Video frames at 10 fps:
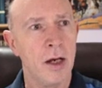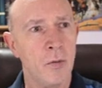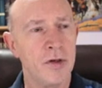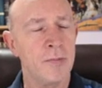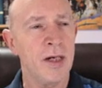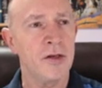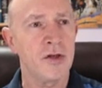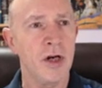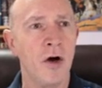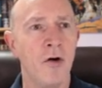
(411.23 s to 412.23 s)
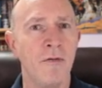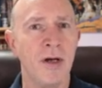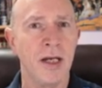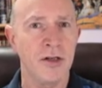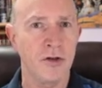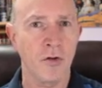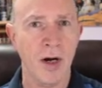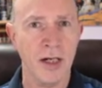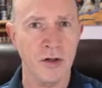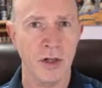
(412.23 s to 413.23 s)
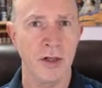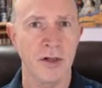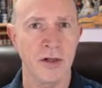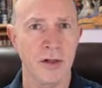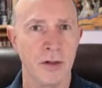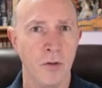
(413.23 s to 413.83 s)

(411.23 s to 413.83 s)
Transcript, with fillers: which means Jehovah is gracious,